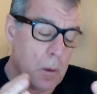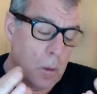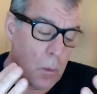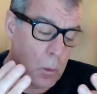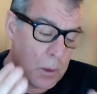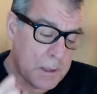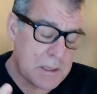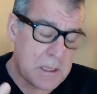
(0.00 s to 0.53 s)

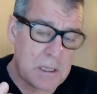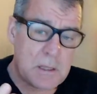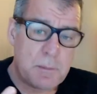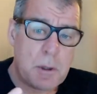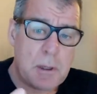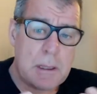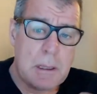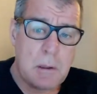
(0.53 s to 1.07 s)
what is
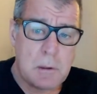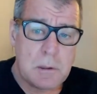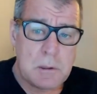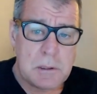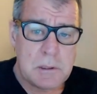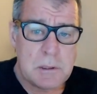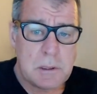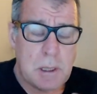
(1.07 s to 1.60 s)

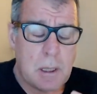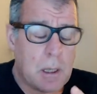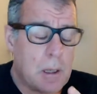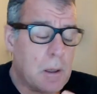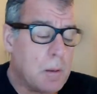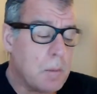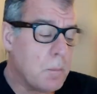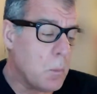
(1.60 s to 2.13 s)
Aspergillus?
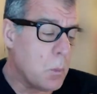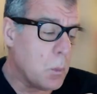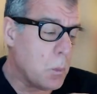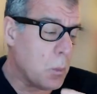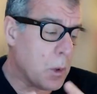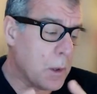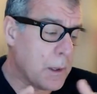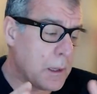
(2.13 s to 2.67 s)

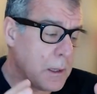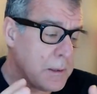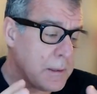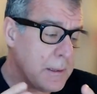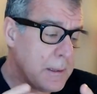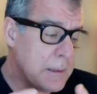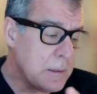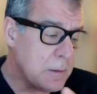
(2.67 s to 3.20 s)
What are
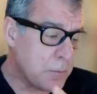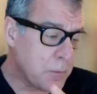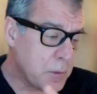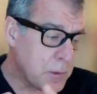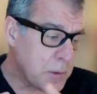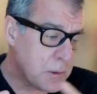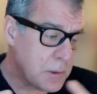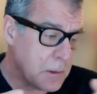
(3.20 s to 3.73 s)
the
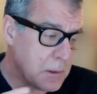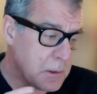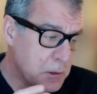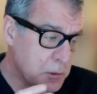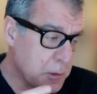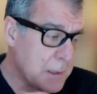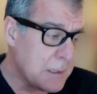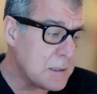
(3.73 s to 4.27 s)
different
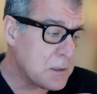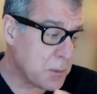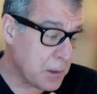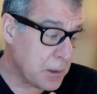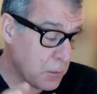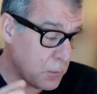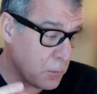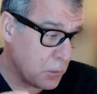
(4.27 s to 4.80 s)
strains? Where
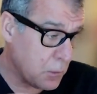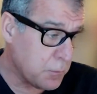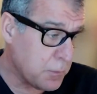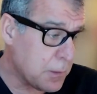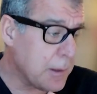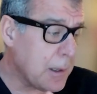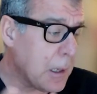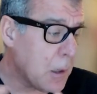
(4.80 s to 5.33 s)
you
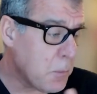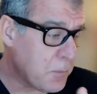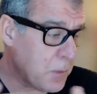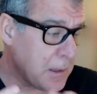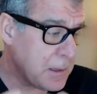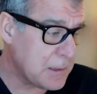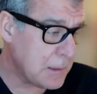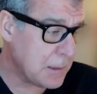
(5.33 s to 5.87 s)
very
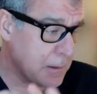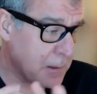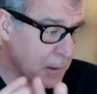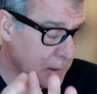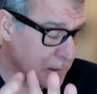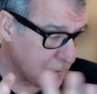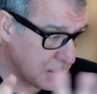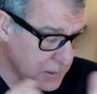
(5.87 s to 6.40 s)
helpfully said that
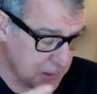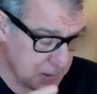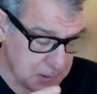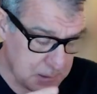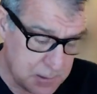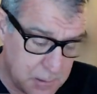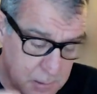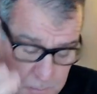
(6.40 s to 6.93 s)

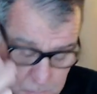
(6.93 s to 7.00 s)
it's a